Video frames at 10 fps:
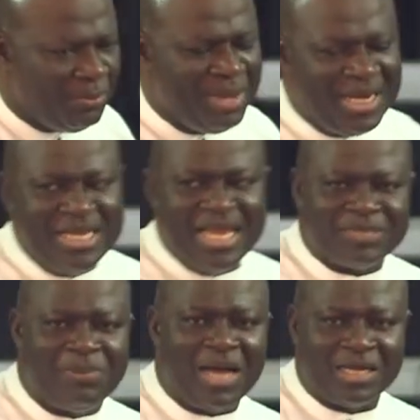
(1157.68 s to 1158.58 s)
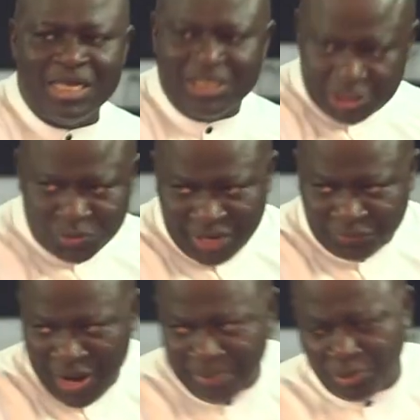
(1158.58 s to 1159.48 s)
many years back, she too had
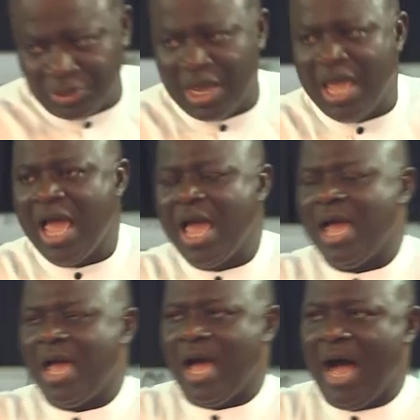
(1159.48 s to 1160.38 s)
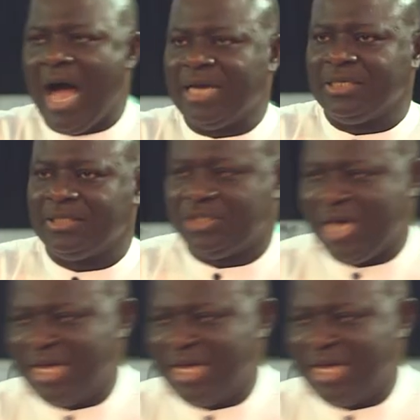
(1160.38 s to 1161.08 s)
fibroid, and she